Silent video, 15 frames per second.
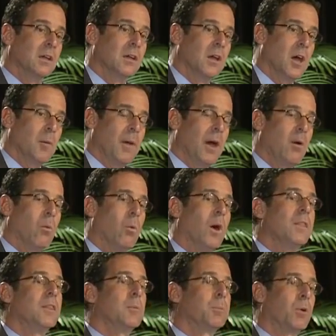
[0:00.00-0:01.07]
about
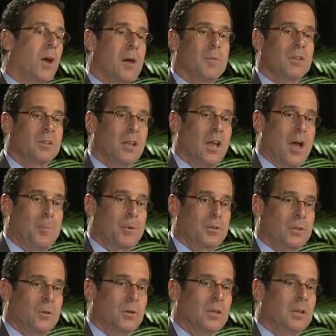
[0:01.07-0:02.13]
what the promising
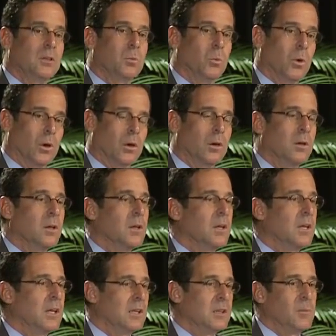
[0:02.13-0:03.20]
opportunities were
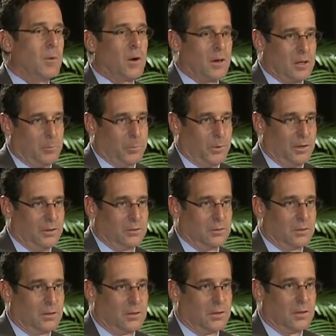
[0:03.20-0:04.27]
in the marketplace.
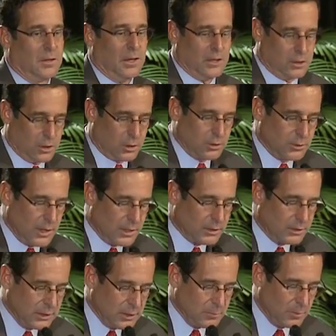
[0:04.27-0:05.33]
And you heard that
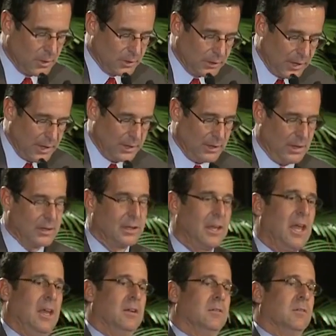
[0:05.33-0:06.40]
theme again and
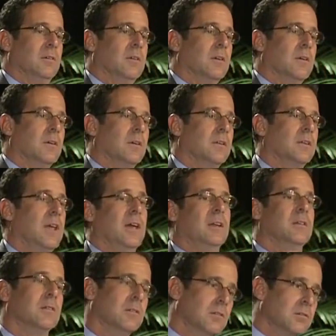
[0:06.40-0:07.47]
again, that
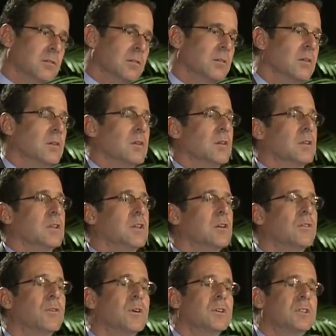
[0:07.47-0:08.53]
the
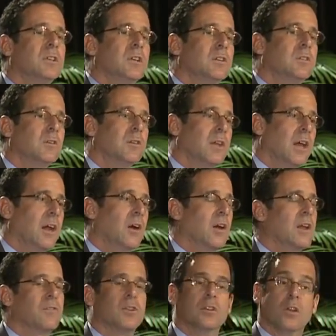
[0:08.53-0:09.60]
universities are there,
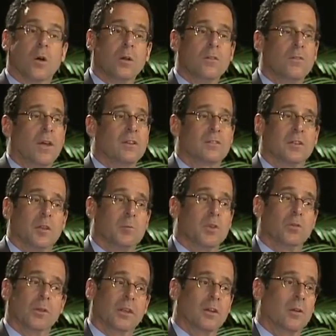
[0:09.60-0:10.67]
and if you don't invest in them, you
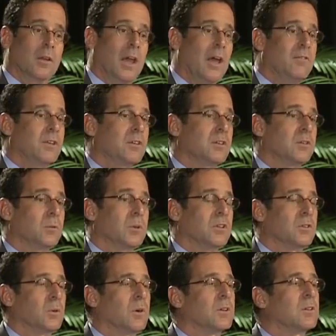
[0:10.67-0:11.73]
really don't have this as a
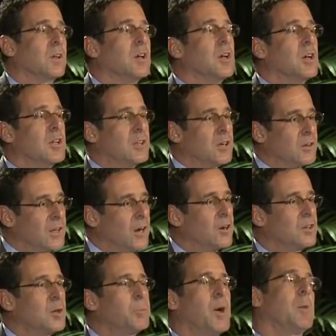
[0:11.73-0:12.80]
resource. They're there
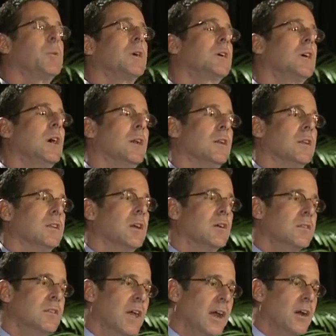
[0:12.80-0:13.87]
as a public good. They're
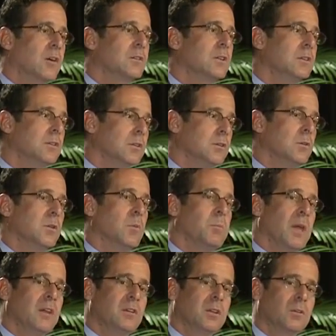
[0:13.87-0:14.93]
there to do the
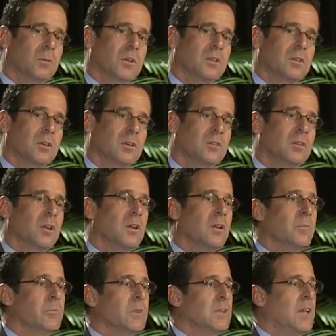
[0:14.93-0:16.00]
basic research
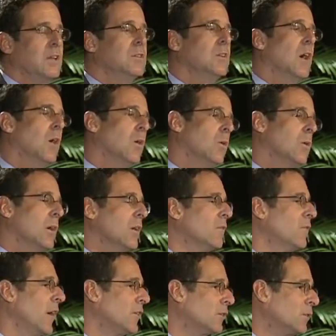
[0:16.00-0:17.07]
that no
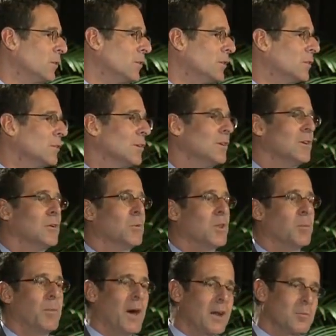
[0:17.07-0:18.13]
investors with
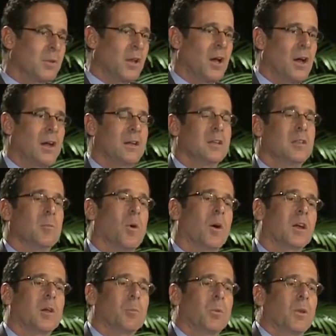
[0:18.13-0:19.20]
a bottom line in the
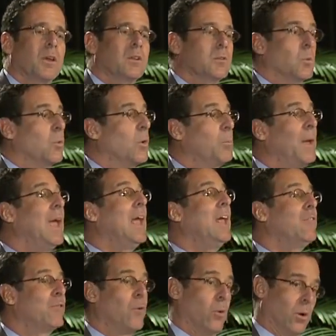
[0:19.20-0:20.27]
marketplace will pay
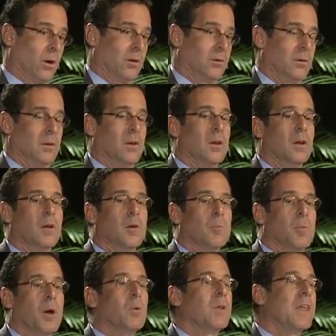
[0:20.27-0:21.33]
for,
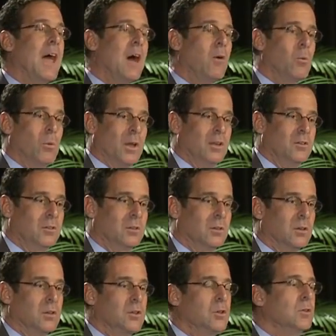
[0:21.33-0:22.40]
but without which
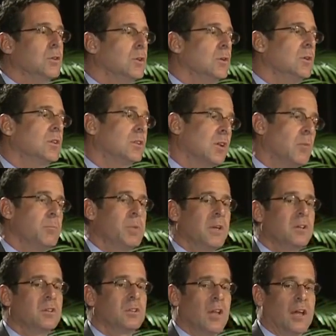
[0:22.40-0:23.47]
you lose some big
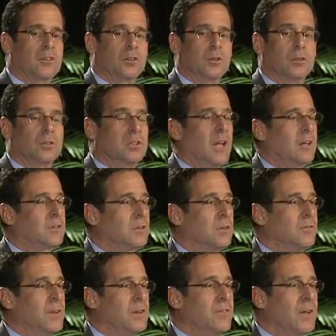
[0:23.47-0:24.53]
sector
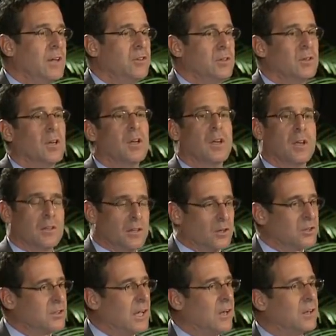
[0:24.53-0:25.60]
of innovation.
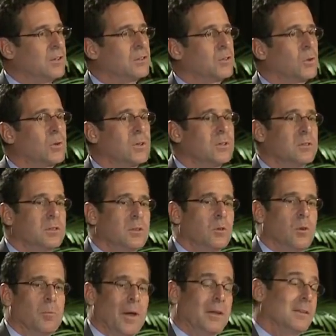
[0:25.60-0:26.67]
There's telling stories too
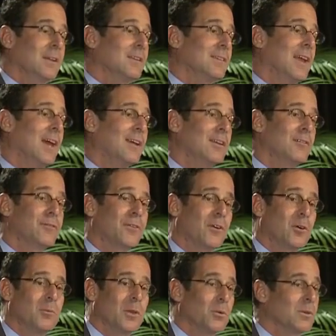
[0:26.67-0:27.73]
about the Italian
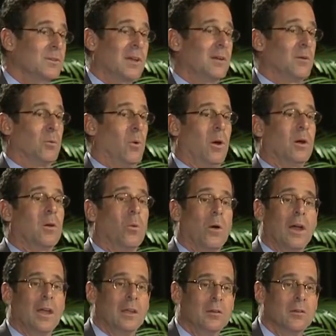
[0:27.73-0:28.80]
firm that was going to walk
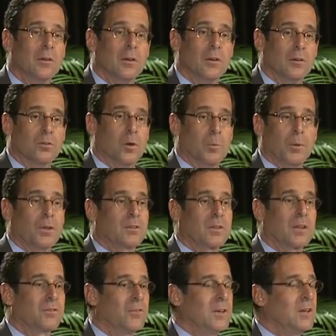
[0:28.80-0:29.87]
away from a place
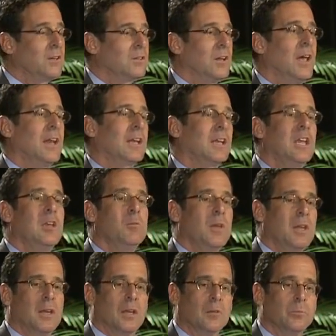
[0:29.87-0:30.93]
like Phoenix and had a key
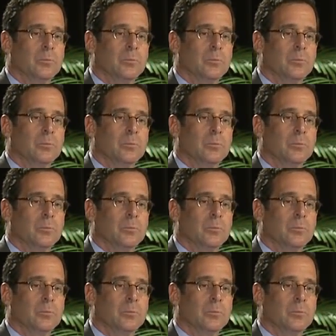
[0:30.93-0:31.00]
meeting